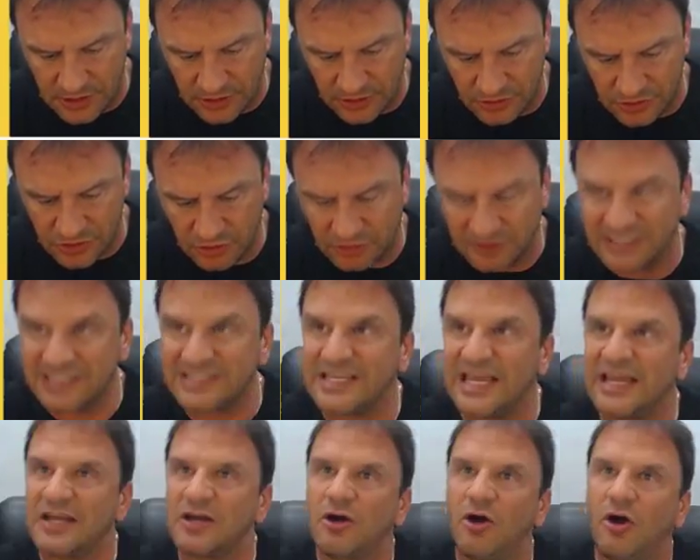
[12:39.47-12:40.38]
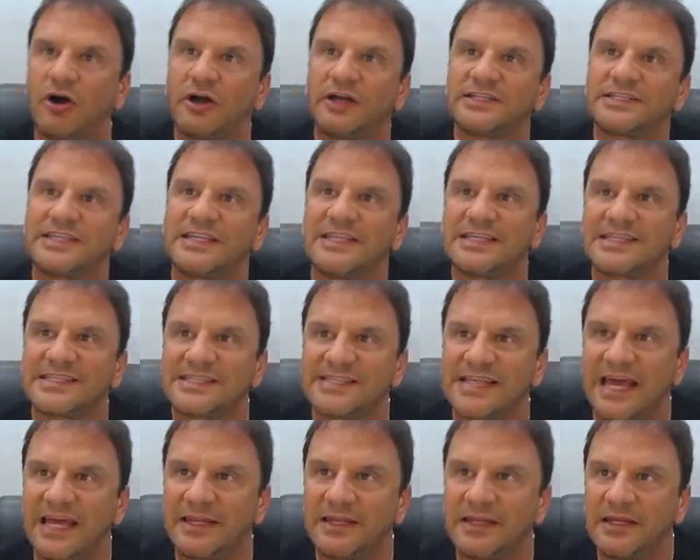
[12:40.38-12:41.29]
There's only 10 cards in the
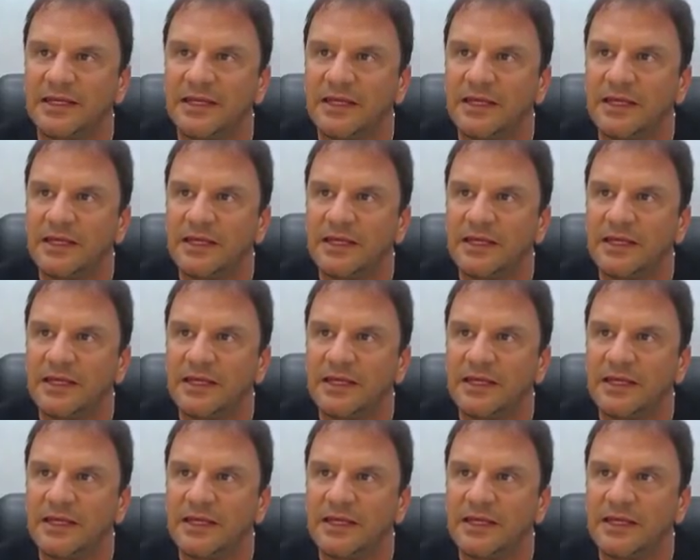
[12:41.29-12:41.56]
set,